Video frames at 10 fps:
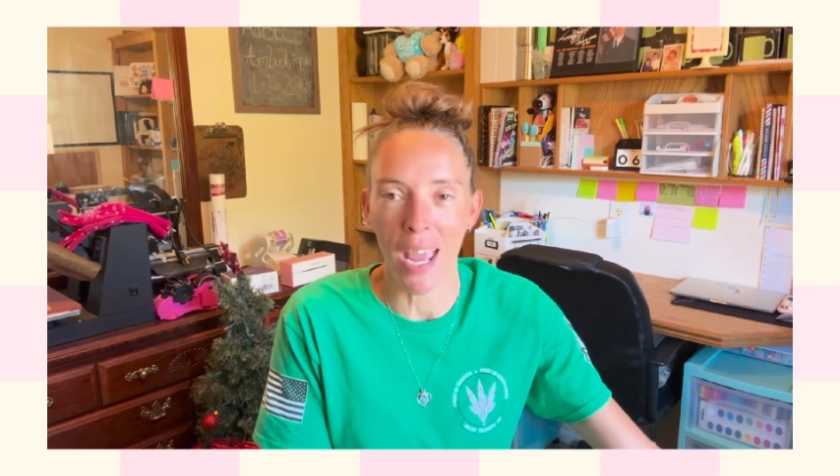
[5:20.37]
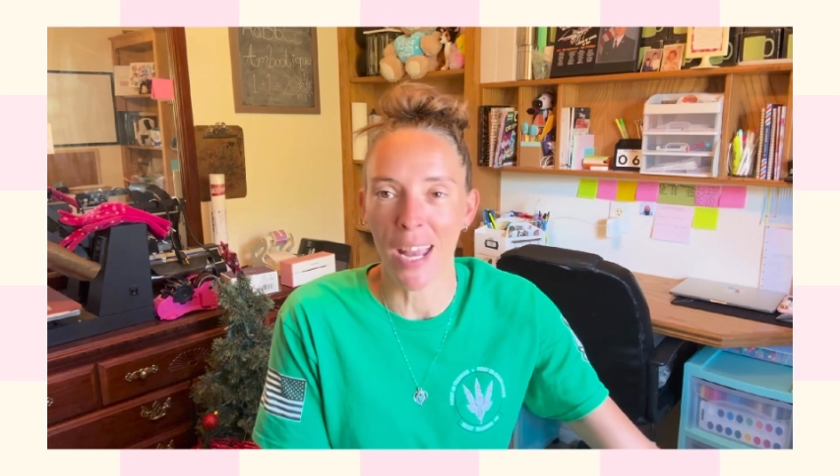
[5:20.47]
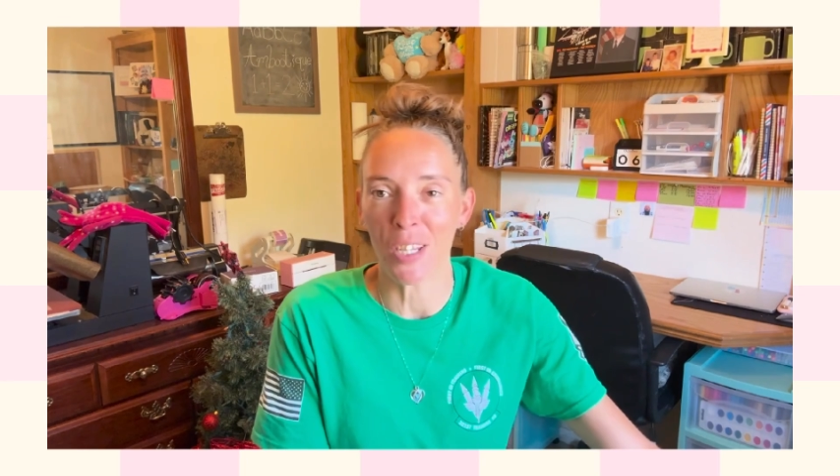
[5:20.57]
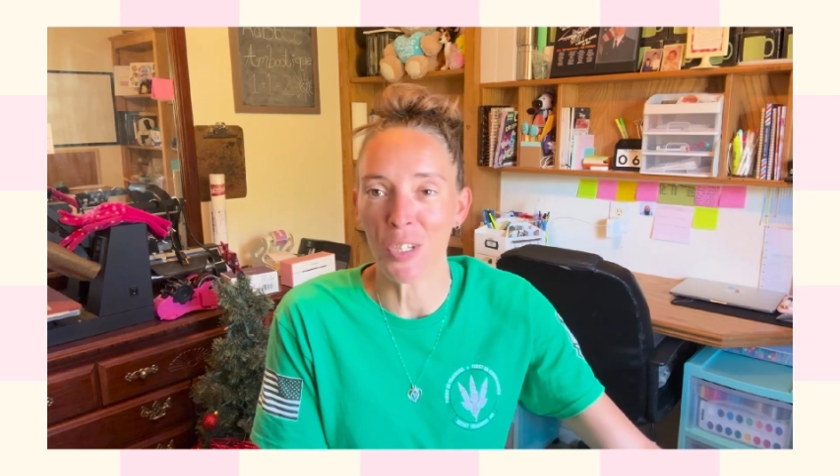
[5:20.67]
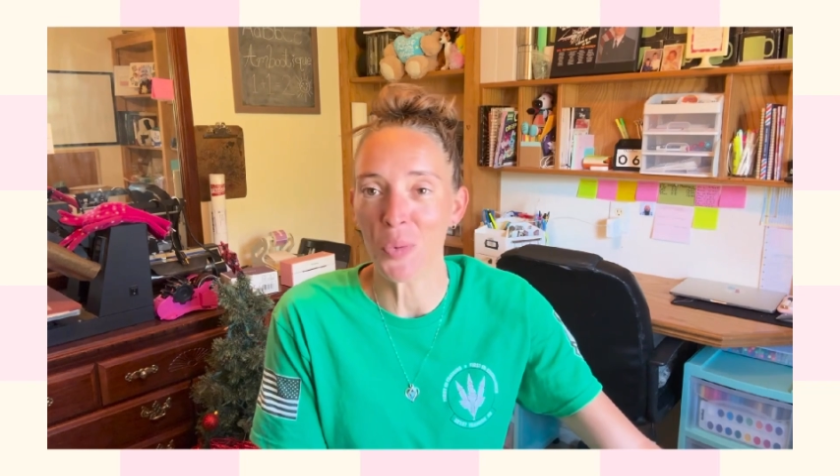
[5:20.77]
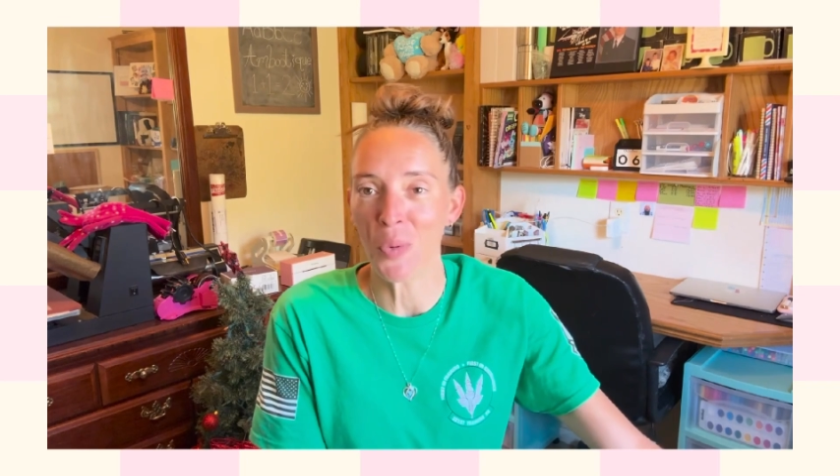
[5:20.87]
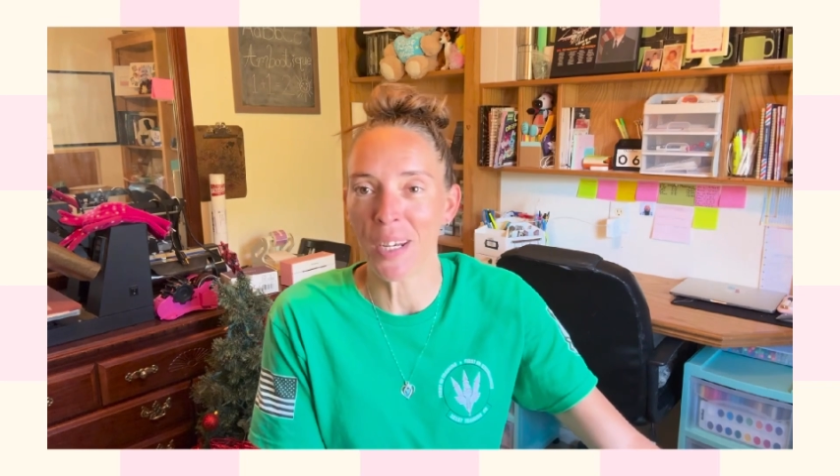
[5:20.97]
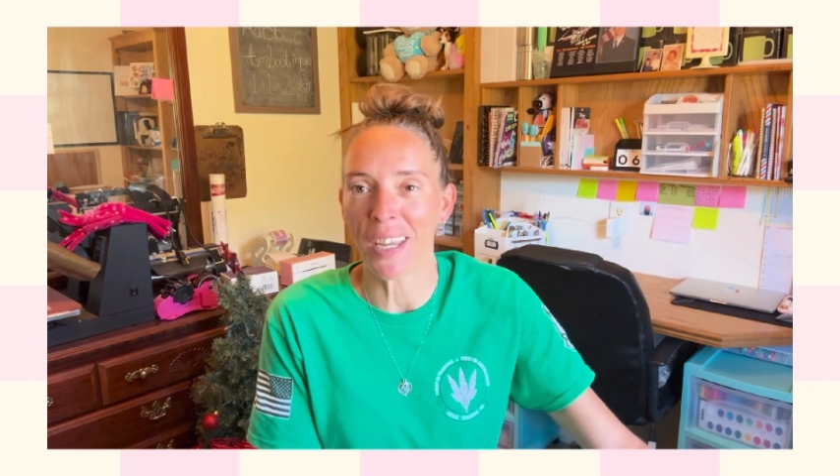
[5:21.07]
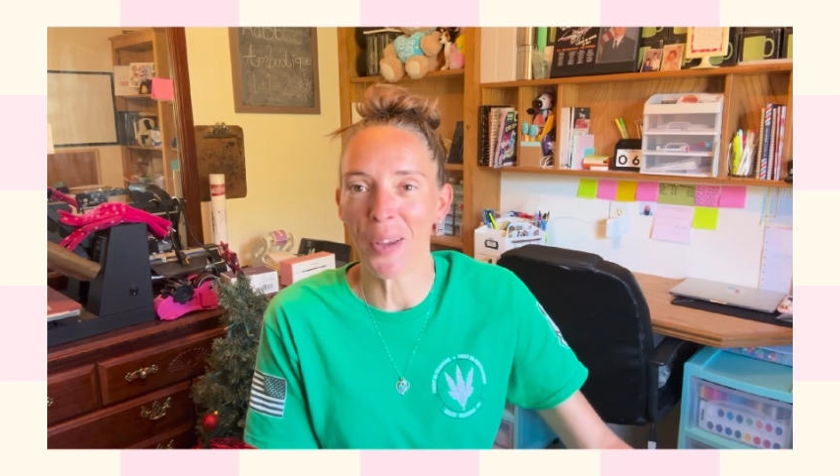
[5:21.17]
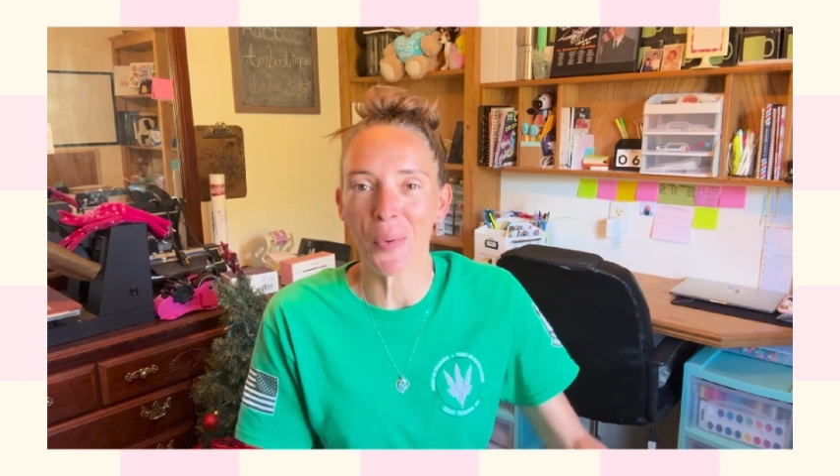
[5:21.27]
and you want
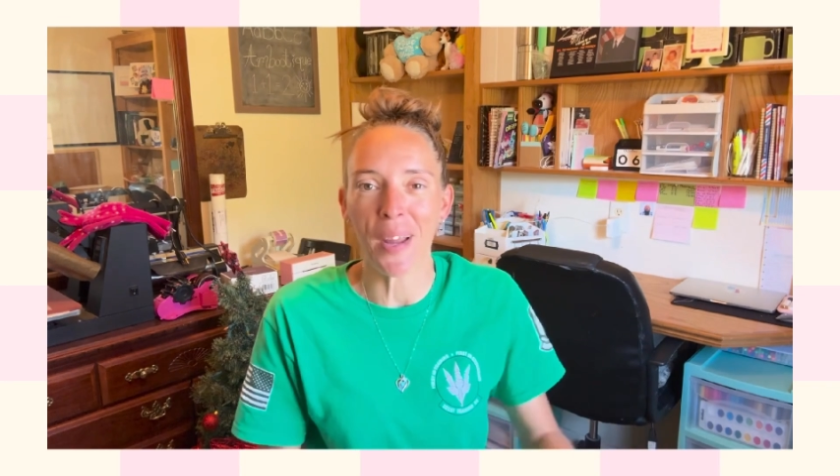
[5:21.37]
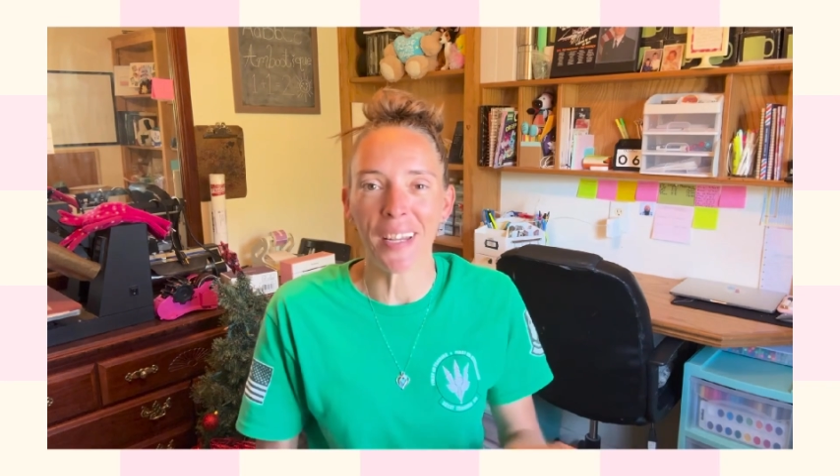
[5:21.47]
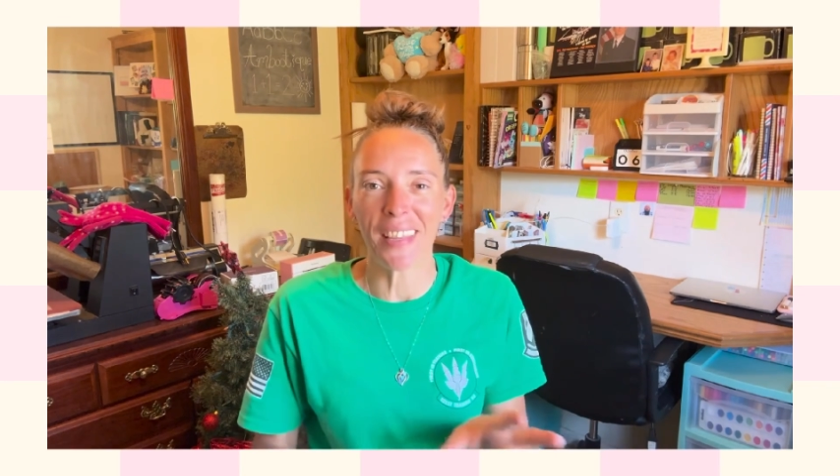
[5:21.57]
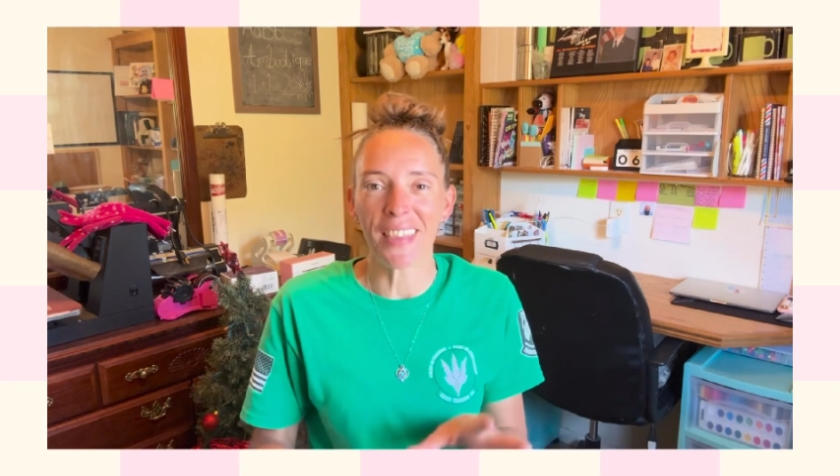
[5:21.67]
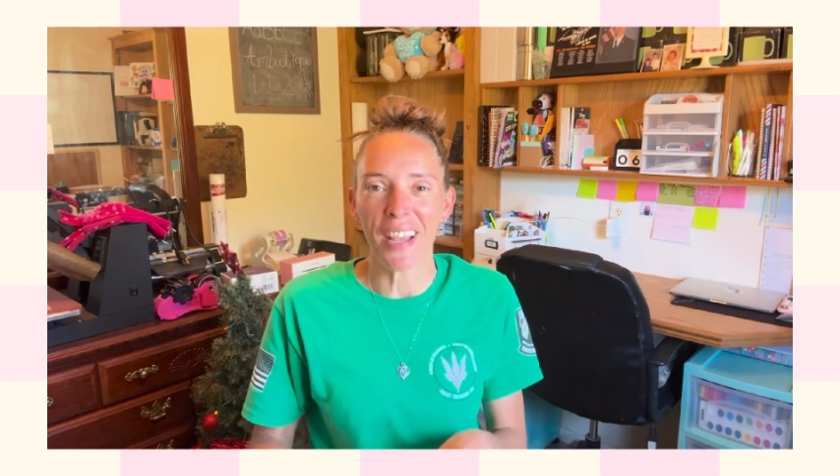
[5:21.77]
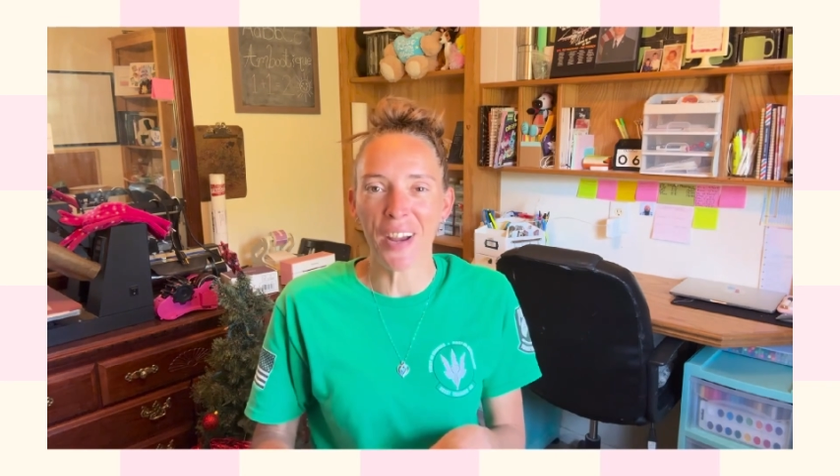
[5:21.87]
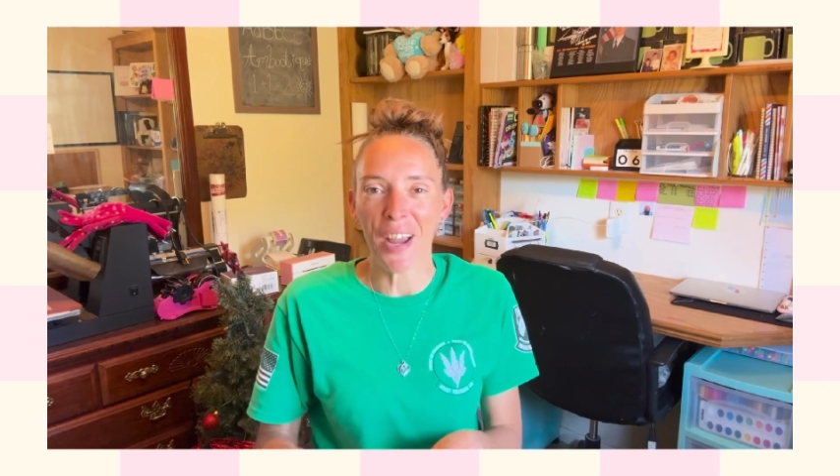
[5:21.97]
to get right in there